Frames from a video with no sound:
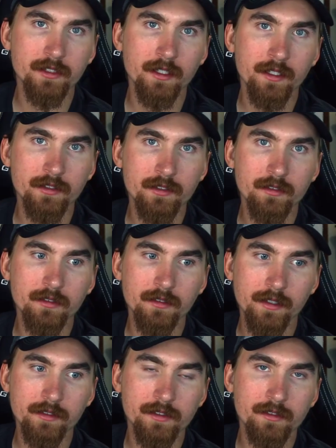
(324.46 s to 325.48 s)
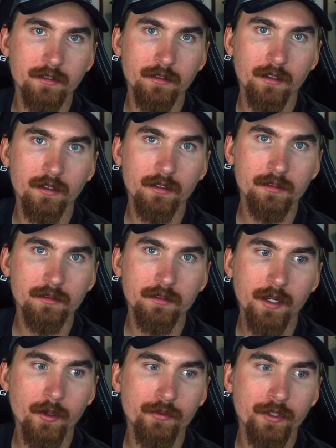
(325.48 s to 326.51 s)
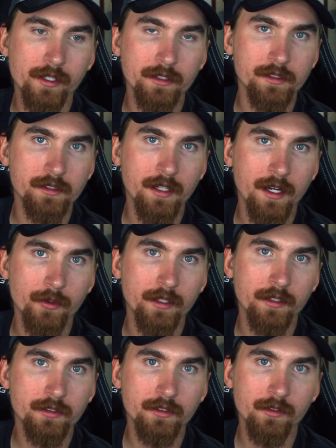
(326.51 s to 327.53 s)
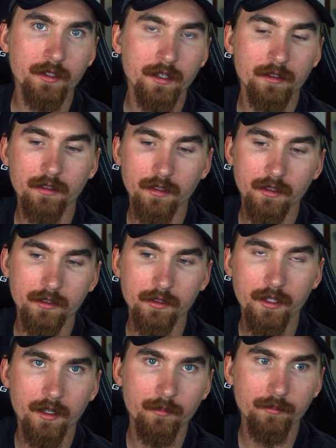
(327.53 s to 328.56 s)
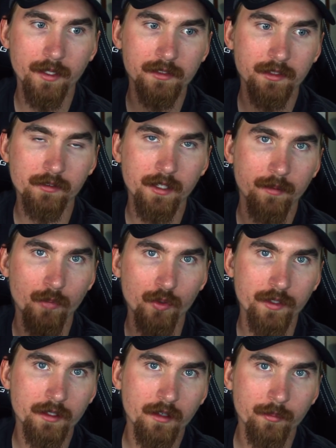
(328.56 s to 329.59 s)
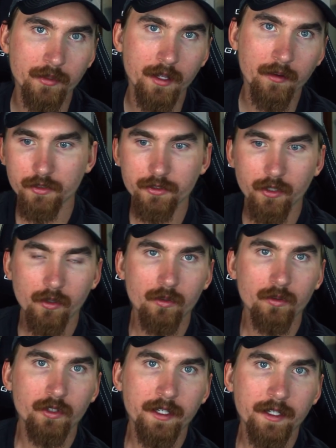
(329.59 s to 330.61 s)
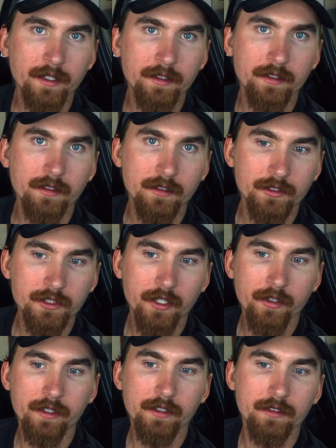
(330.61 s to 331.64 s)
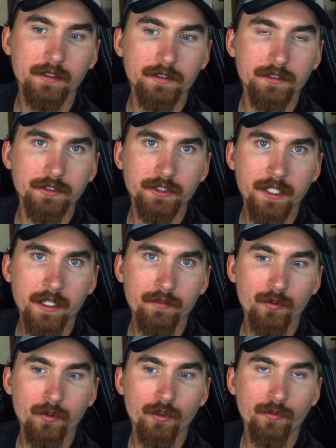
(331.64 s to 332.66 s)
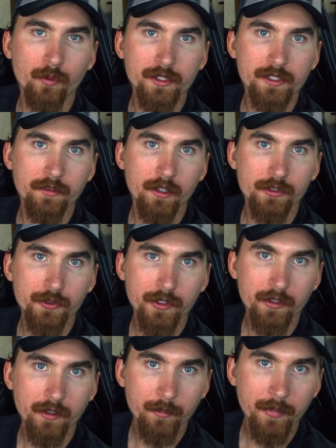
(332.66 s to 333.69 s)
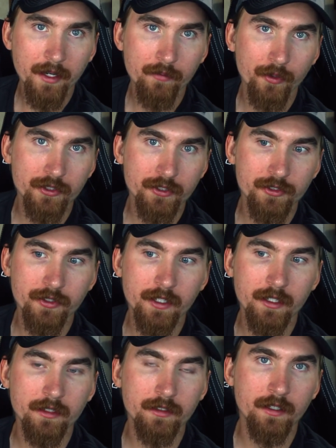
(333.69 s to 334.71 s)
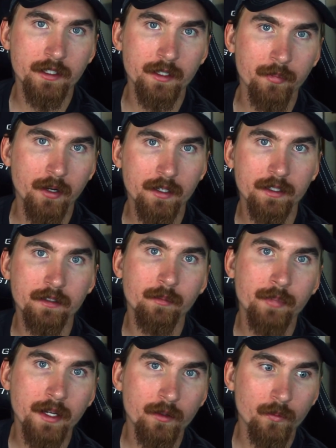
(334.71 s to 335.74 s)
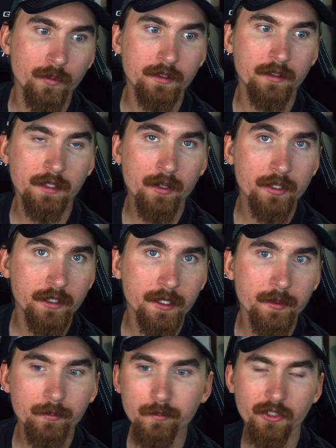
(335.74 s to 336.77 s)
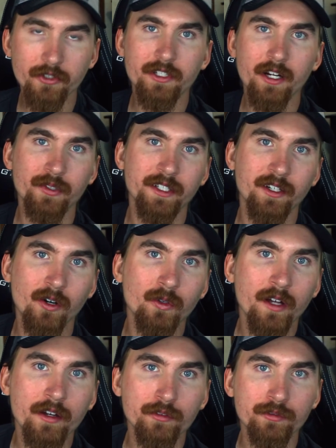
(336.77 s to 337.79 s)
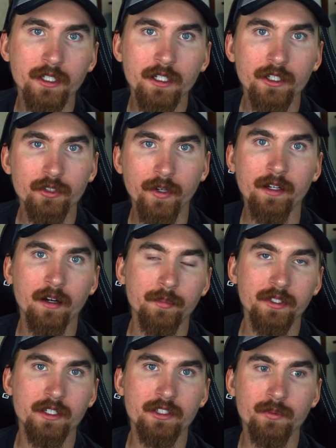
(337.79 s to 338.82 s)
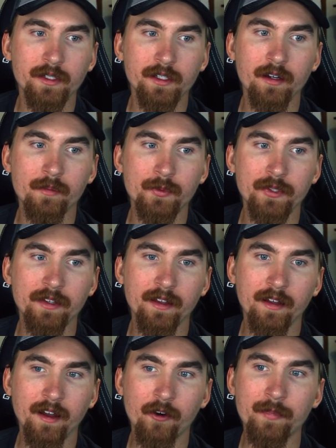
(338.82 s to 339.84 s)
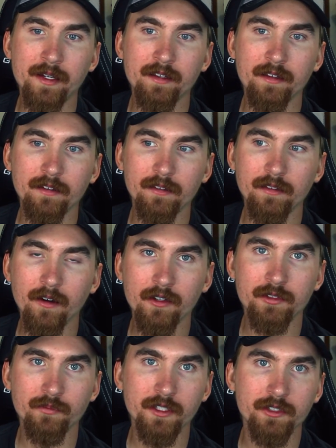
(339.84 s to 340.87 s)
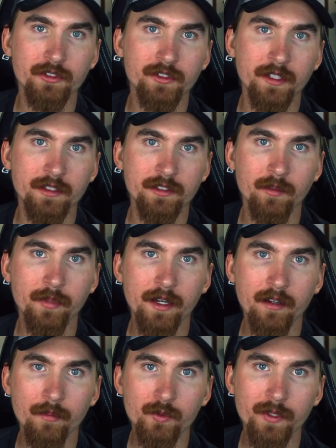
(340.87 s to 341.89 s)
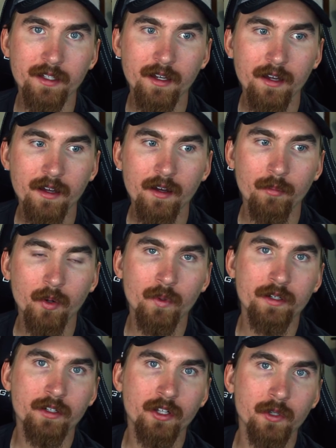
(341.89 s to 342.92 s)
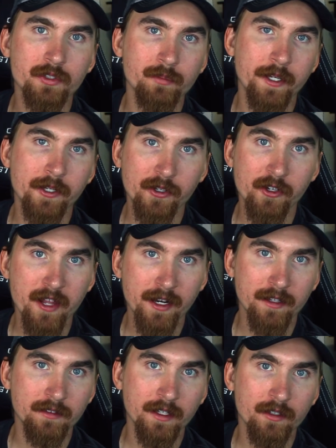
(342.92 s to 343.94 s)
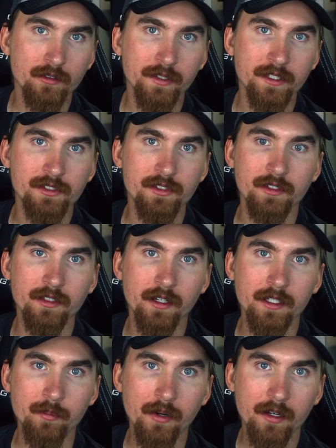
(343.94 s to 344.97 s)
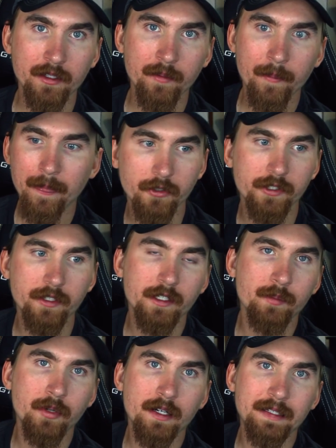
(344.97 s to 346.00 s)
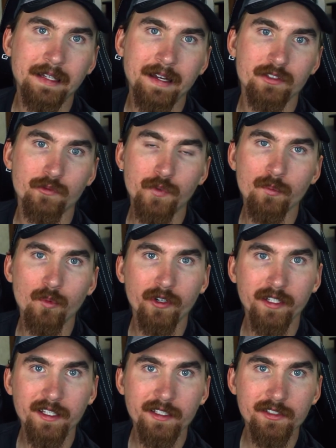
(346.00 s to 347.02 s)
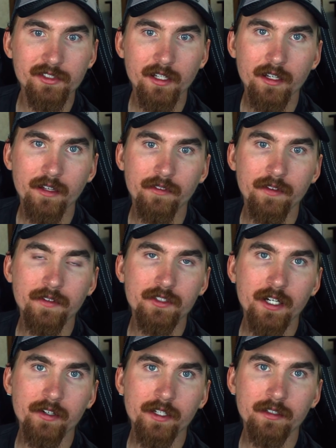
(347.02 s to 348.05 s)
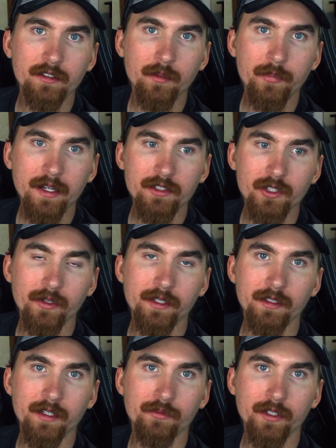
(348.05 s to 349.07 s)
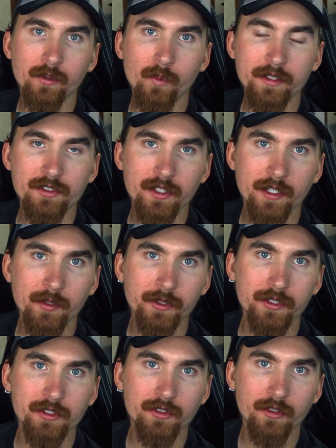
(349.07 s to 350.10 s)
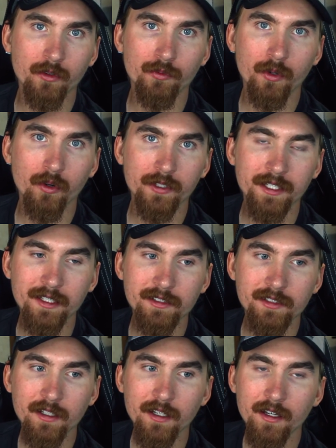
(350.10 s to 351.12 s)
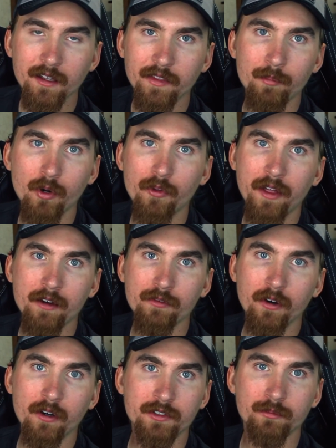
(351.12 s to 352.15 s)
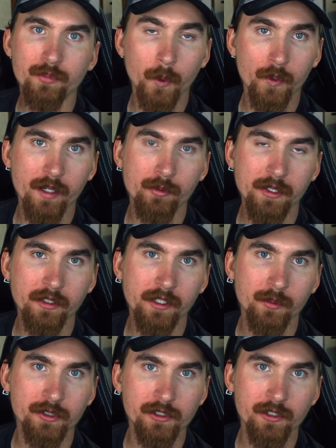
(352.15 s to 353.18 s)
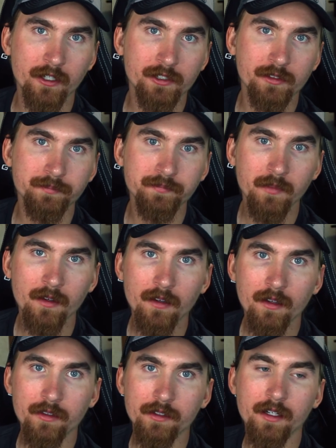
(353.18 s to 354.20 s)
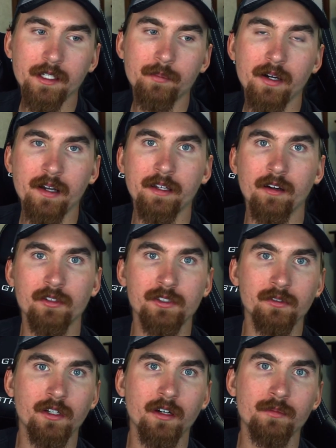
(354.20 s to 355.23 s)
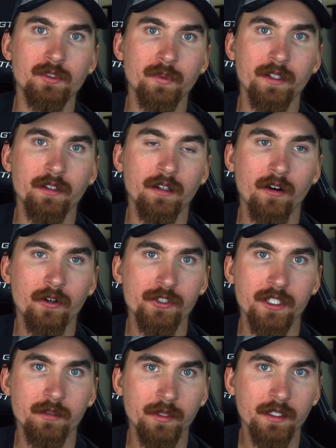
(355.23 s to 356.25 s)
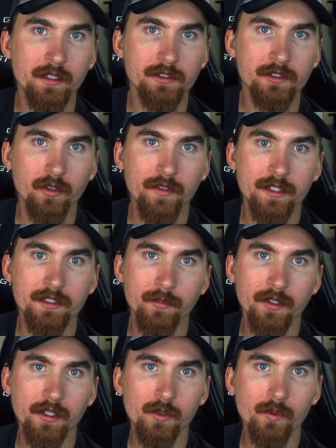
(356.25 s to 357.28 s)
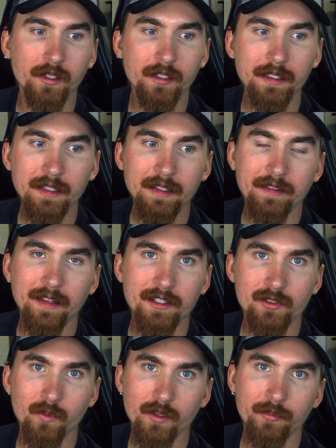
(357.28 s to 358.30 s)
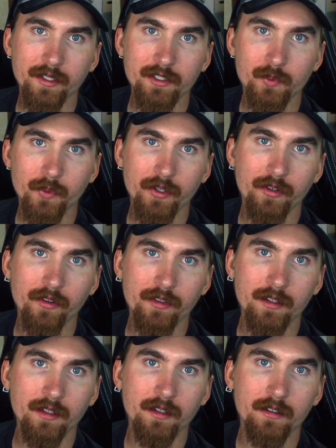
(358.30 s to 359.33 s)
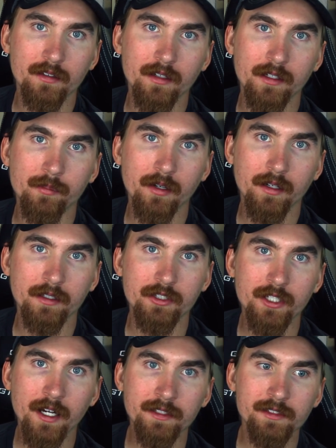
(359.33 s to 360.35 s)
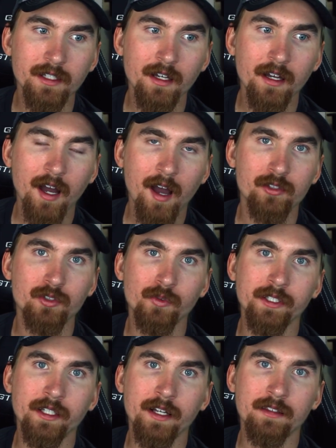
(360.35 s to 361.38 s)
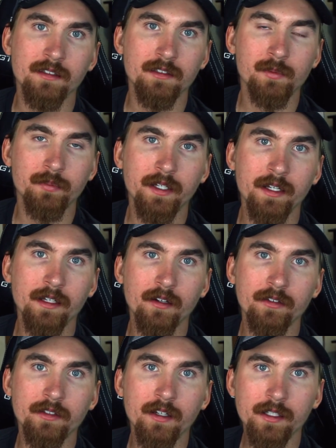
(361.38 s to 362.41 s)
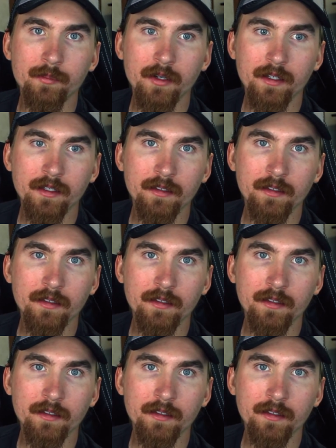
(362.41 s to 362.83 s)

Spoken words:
it. It's however it is how it is. You can't move it up and down. So looking at the Cherry G84-4700 Numpad versus the Ducky Pocket Numpad with the calculator. So there's not really a whole lot of great competition when it comes with how many awesome features that this numpad comes with, but one close competitor that I can think of is the Ducky Pocket. So the Ducky Pocket has a few more keys than the Cherry Numpad, so it definitely wins there with just the overall keys. They both have awesome programmability, which is awesome. The Ducky Pocket also comes with RGB, so if that's something that you want, that's one place where the Ducky Pocket shines. I also really like the display on the Ducky Pocket.